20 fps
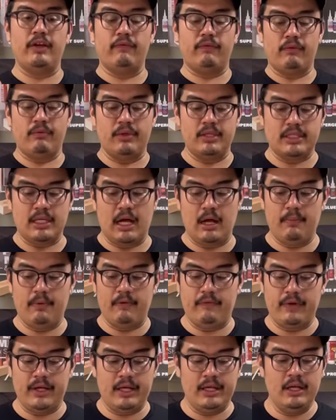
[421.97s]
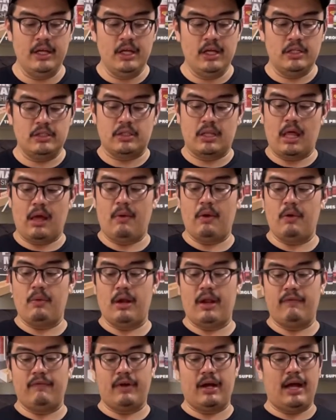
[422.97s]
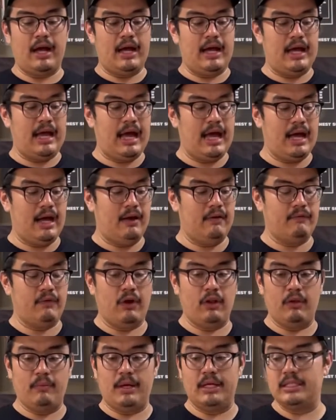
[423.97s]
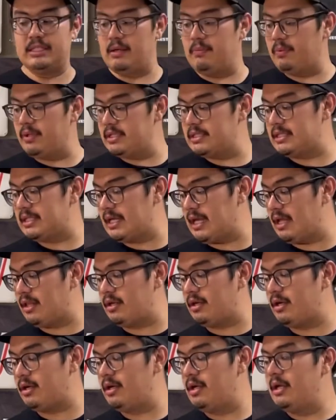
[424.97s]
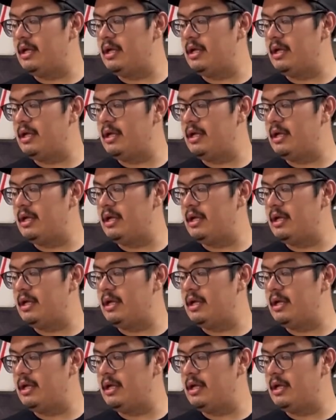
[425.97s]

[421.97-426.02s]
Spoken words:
from the top of it. So that way, whenever I have all of my templates together,